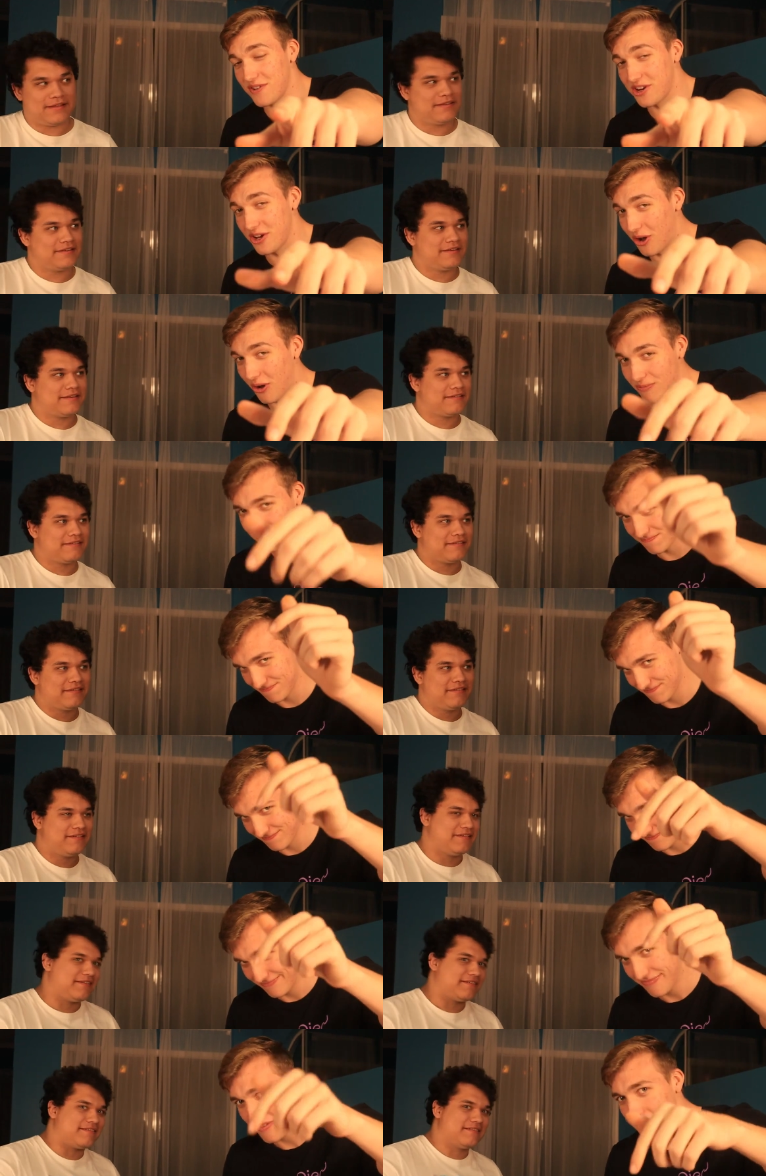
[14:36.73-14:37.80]
Speaker 1: the video,
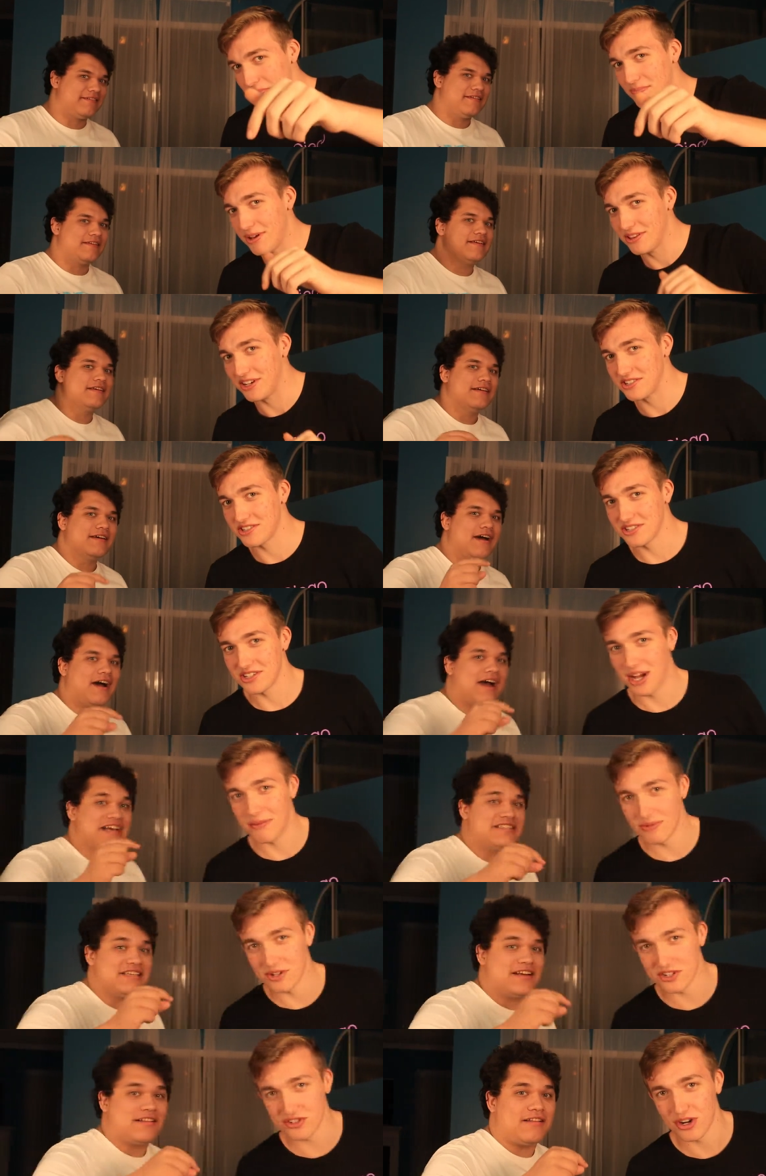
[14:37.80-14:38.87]
my link's to the top. I
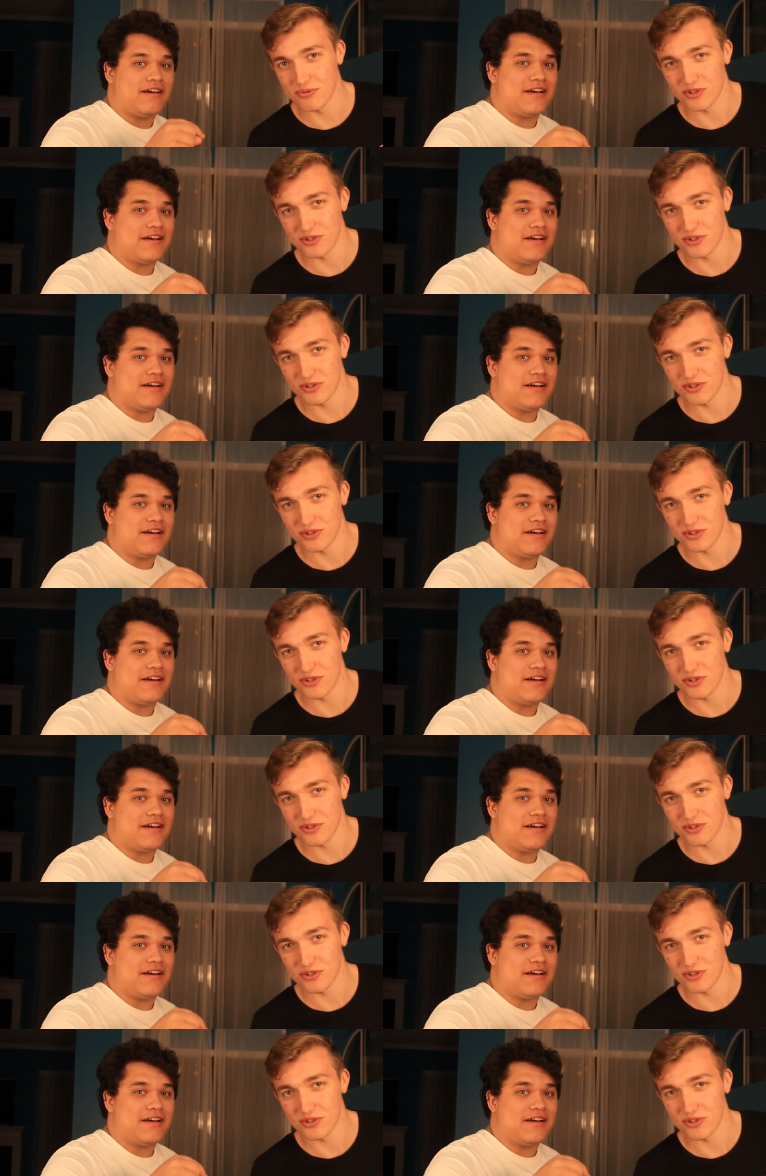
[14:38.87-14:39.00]
see the